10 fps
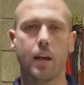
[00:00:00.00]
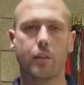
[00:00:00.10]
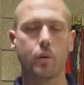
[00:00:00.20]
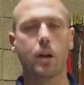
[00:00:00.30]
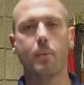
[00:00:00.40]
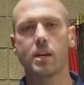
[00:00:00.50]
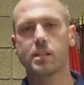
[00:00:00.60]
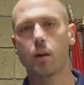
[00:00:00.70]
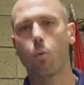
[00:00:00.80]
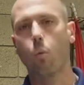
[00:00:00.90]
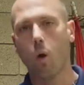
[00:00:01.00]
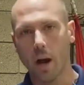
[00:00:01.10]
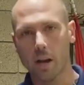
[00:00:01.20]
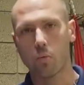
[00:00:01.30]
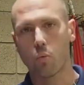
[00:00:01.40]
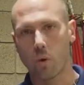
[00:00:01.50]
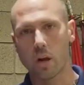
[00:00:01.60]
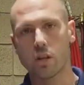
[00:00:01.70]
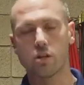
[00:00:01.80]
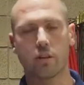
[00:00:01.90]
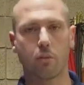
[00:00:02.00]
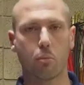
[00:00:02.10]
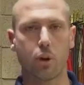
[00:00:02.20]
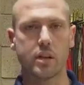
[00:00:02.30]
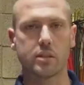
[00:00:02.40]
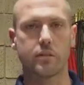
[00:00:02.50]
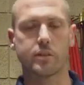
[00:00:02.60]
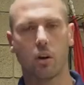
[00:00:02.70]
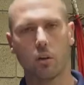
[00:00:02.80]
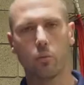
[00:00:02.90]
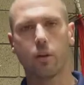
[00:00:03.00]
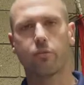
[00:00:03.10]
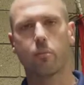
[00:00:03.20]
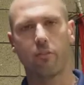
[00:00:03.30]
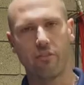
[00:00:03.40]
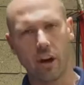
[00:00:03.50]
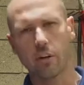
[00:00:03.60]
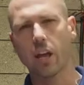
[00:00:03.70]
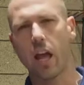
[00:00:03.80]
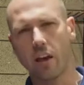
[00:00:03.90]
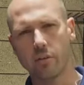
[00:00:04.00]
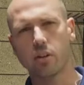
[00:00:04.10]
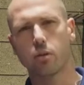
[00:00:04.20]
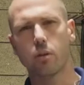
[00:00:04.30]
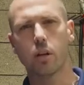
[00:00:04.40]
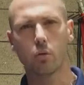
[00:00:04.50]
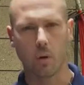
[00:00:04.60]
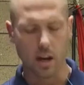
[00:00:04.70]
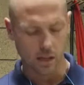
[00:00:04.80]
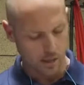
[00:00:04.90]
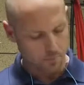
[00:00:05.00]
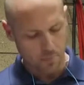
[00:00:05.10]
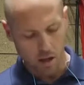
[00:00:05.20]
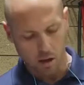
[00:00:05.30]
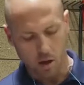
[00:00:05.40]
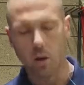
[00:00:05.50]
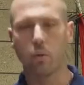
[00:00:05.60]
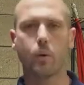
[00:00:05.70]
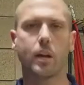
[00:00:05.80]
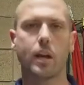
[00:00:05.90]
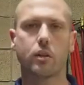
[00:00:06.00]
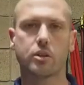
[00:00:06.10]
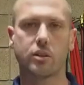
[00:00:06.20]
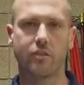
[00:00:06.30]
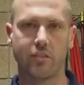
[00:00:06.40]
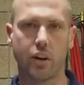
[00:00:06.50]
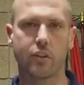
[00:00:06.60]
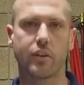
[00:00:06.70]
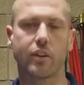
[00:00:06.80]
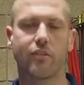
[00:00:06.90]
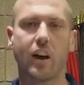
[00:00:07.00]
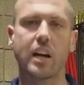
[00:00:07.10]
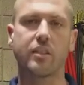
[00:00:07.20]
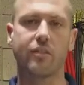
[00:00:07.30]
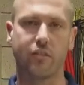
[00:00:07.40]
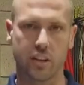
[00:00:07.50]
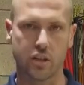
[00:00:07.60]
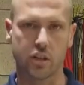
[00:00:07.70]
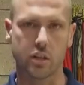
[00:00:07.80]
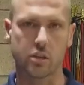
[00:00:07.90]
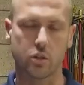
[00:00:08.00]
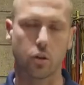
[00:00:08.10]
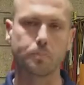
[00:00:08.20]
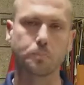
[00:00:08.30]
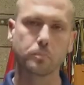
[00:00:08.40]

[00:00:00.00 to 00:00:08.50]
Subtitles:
3M has a wide range of abrasives, all the way from very heavy duty grinding, all the way down to very, very fine finishing. So,